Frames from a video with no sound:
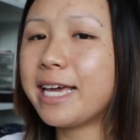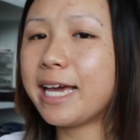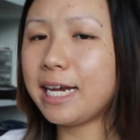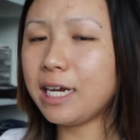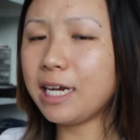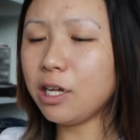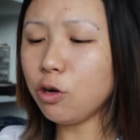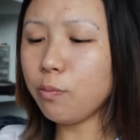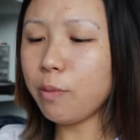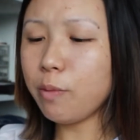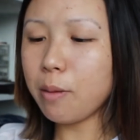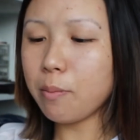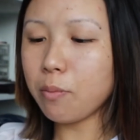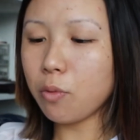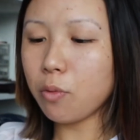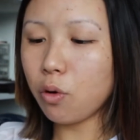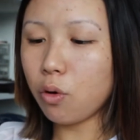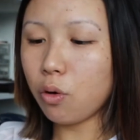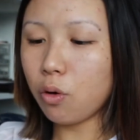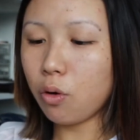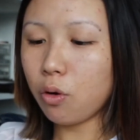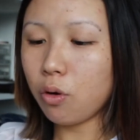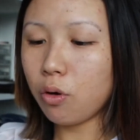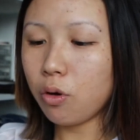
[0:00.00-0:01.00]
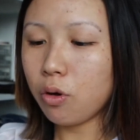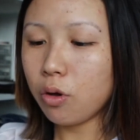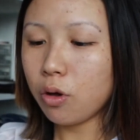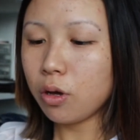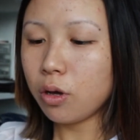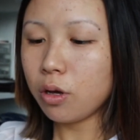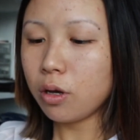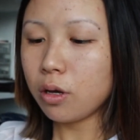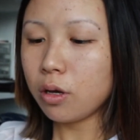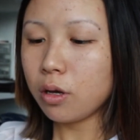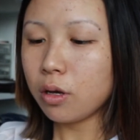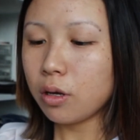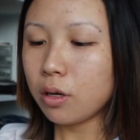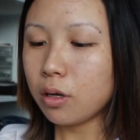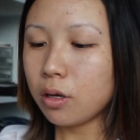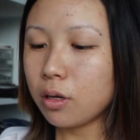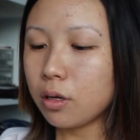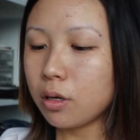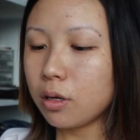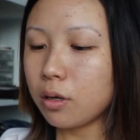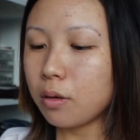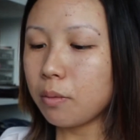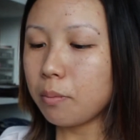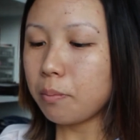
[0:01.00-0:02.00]
a little bit more,
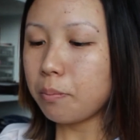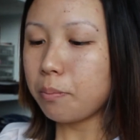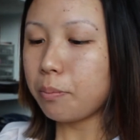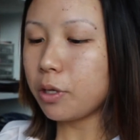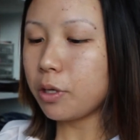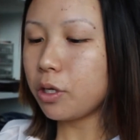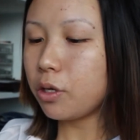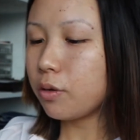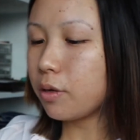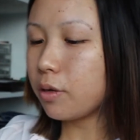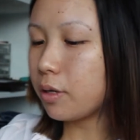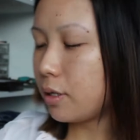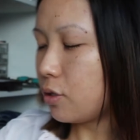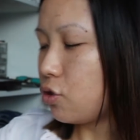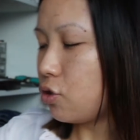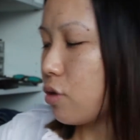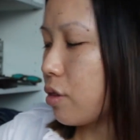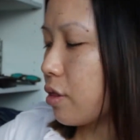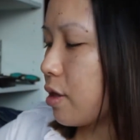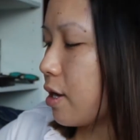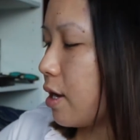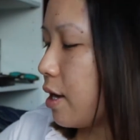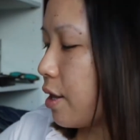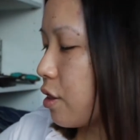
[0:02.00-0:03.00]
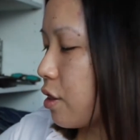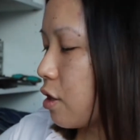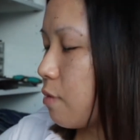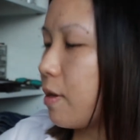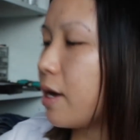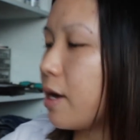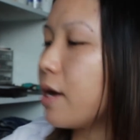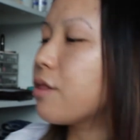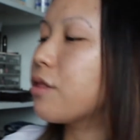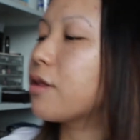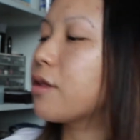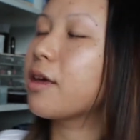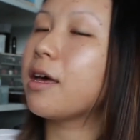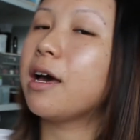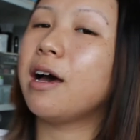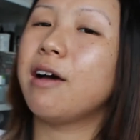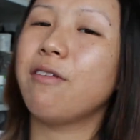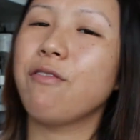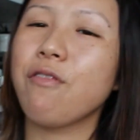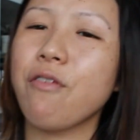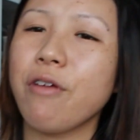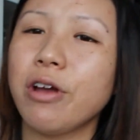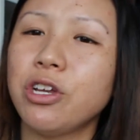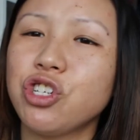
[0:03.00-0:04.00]
but you can just customize the
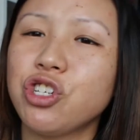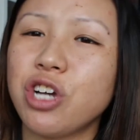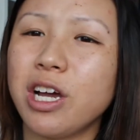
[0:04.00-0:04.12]
coverage.